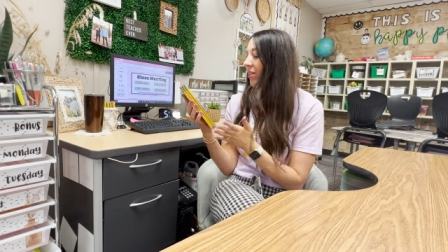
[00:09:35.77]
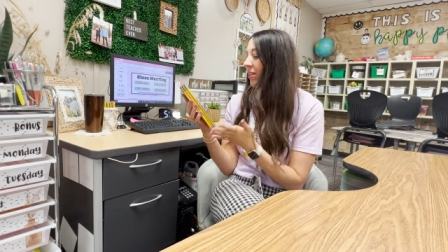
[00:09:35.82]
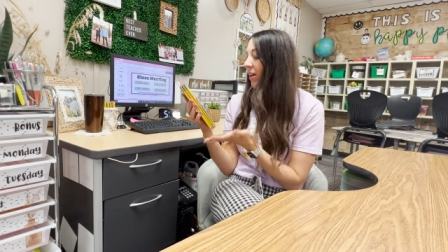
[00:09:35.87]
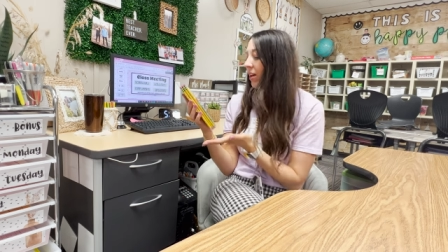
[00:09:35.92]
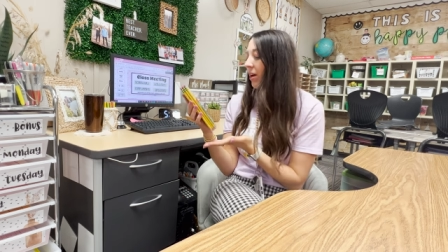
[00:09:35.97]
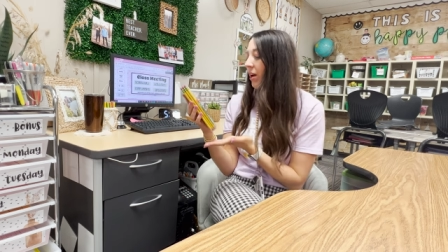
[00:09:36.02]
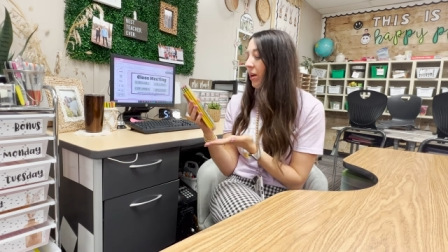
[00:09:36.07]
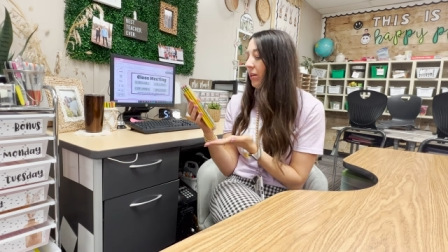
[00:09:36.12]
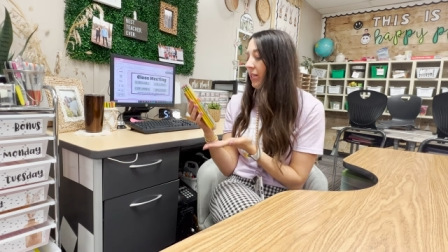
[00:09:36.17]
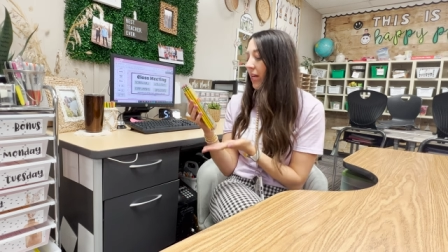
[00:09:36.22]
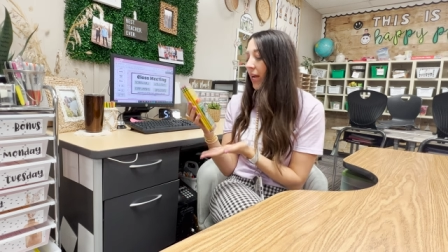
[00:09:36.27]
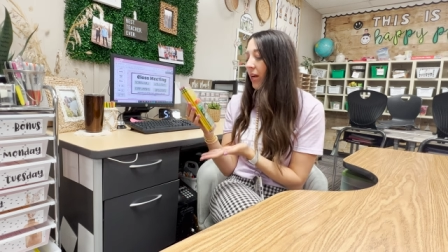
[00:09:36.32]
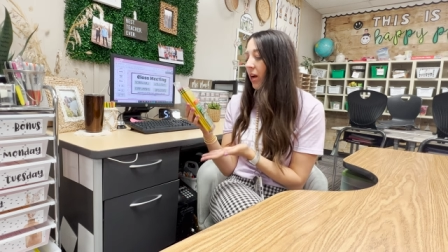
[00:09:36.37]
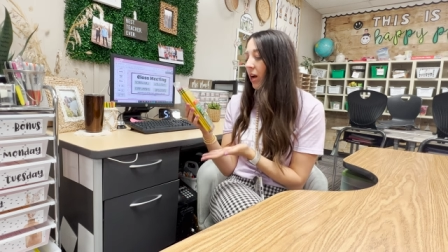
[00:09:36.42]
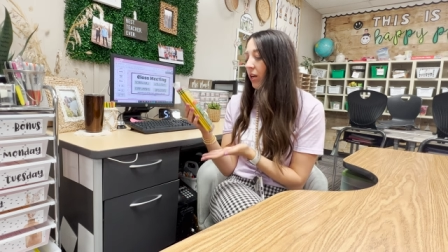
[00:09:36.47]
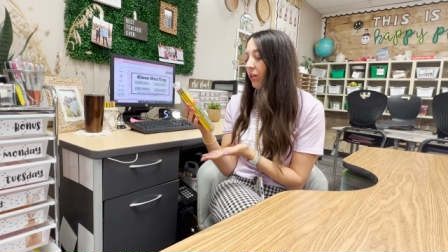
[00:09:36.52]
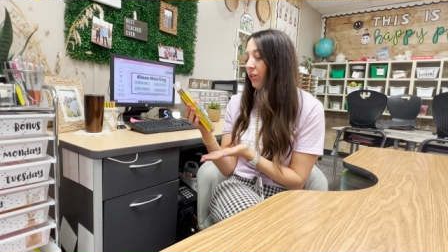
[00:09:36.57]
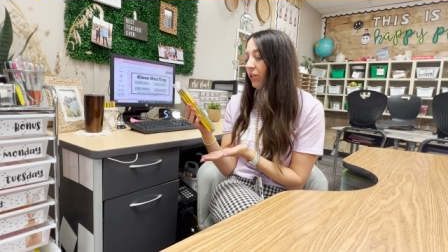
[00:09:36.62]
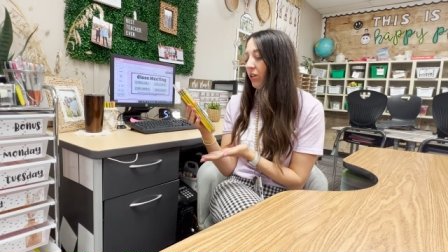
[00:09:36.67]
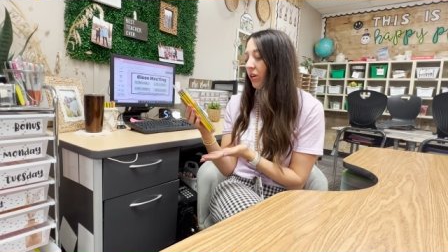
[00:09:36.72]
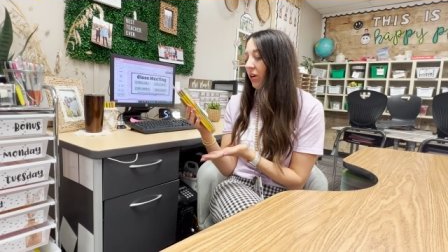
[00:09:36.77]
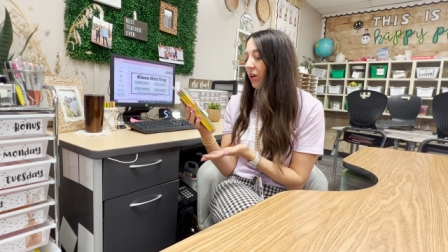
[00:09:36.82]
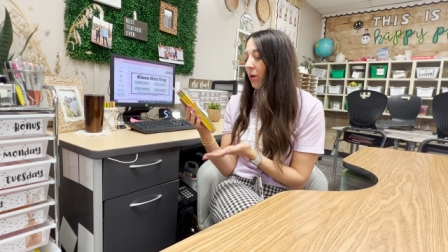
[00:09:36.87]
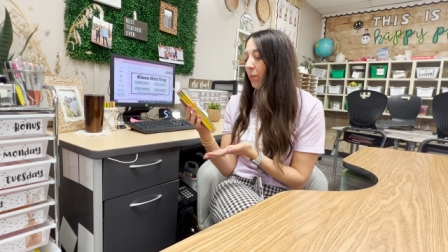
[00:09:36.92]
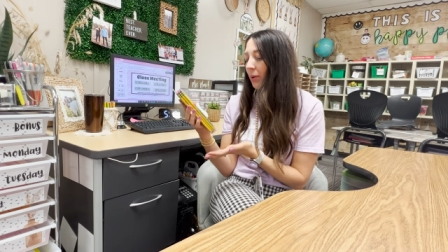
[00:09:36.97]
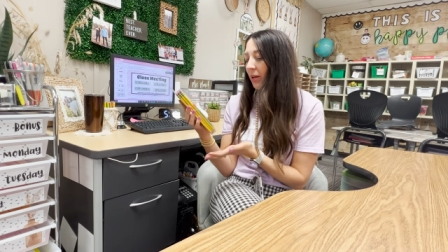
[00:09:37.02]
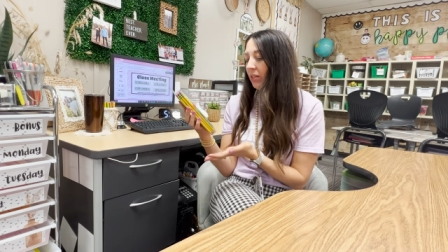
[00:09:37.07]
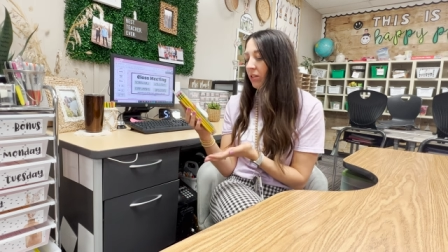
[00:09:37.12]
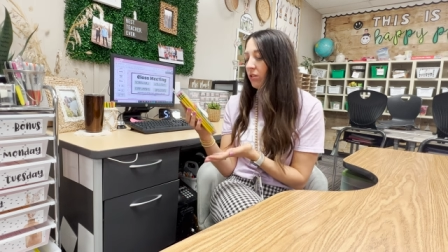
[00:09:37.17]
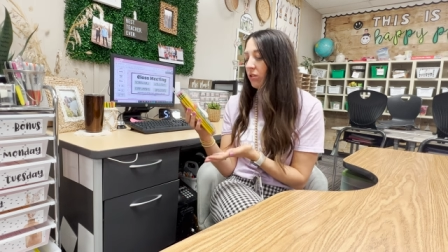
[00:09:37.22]
The Ticonderoga
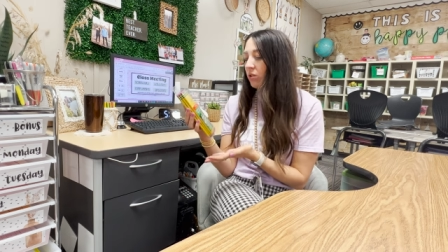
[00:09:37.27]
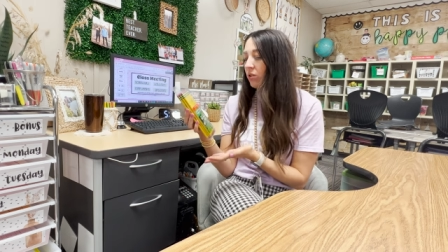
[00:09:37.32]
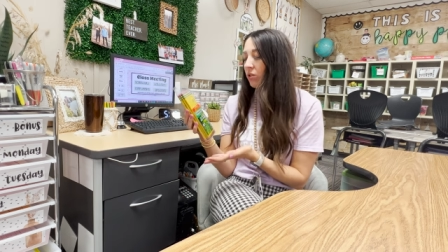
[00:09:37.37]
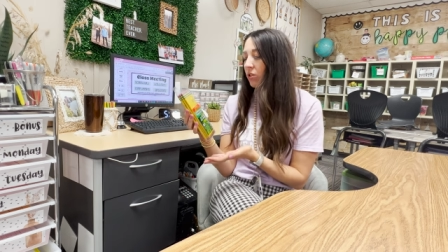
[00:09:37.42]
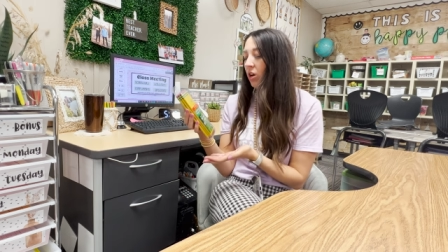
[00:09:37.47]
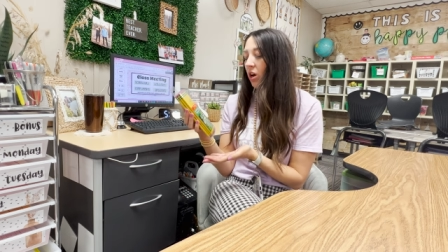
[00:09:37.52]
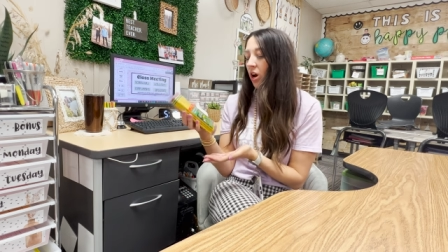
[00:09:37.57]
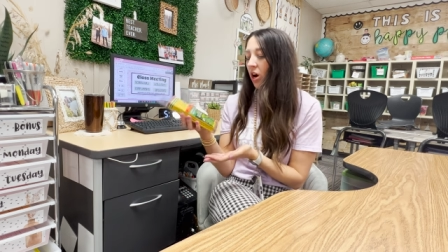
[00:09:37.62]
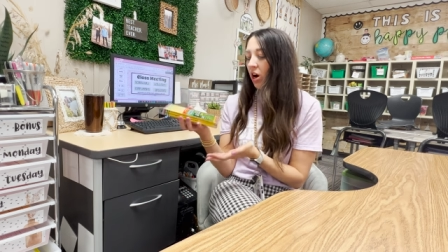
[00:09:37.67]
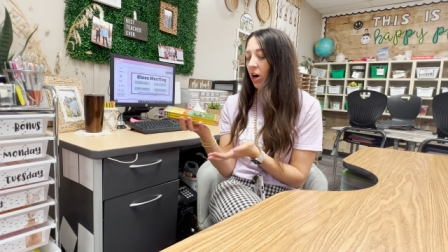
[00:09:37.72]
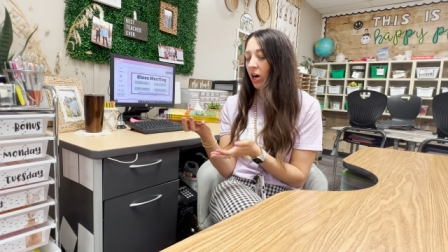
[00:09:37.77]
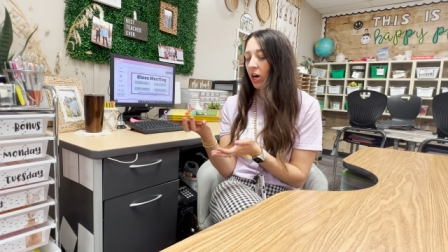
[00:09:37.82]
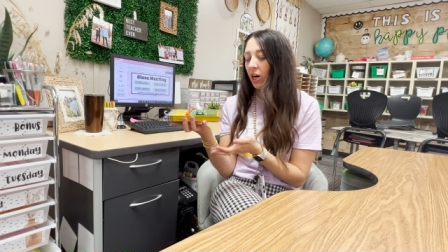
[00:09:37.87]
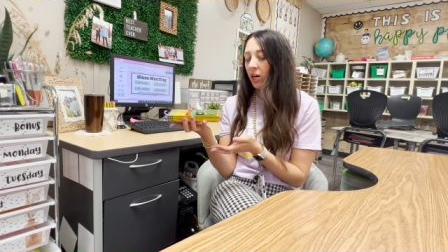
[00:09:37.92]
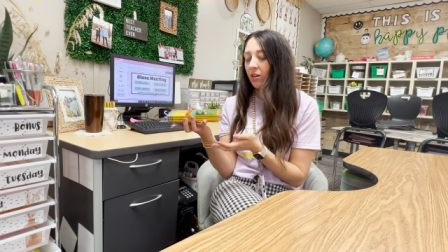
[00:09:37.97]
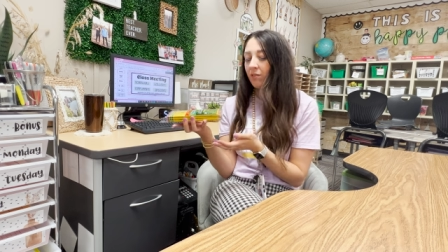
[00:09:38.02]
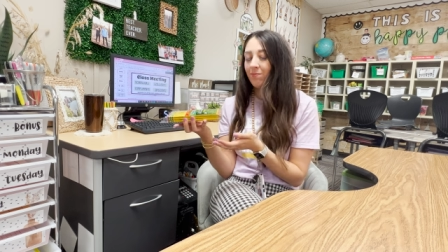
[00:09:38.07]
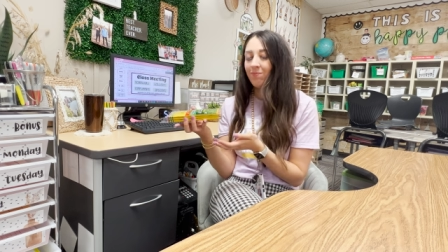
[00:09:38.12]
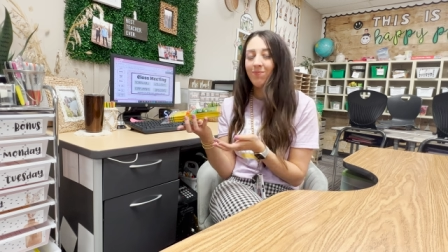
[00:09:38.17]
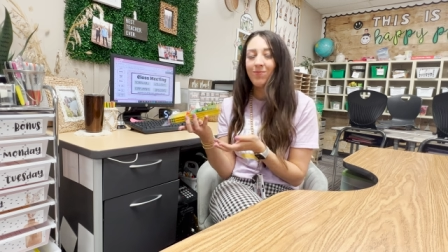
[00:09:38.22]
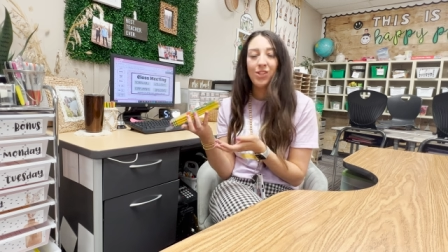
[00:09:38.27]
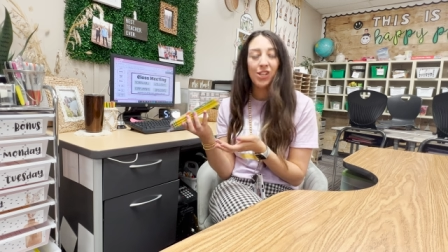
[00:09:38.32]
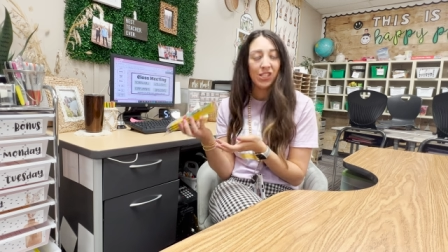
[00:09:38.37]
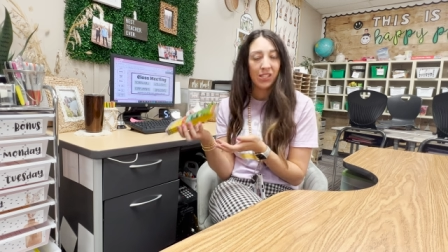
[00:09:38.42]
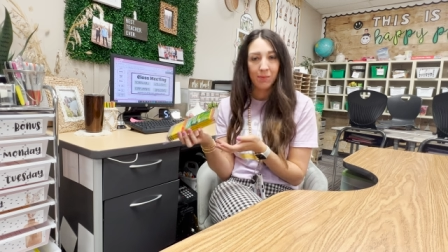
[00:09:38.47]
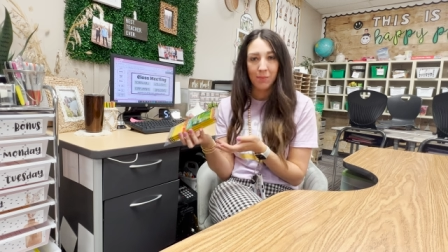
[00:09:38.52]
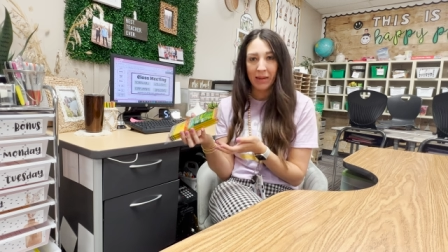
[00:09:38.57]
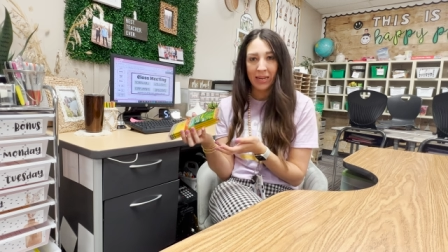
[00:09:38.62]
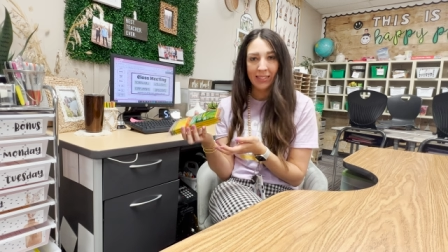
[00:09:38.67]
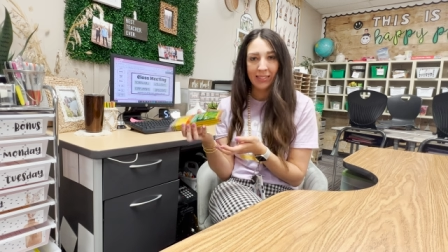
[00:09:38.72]
pencils are just
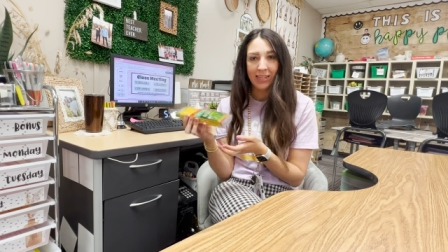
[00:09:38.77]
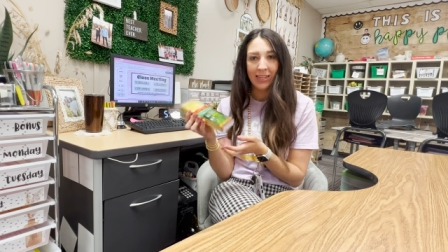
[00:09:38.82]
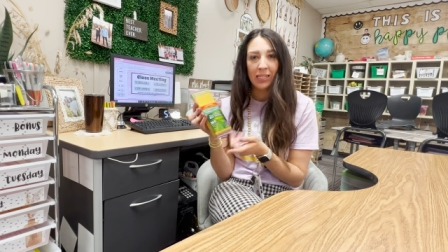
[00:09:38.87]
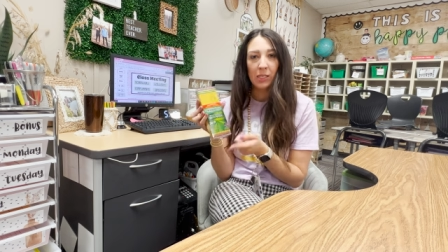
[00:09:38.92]
amazing,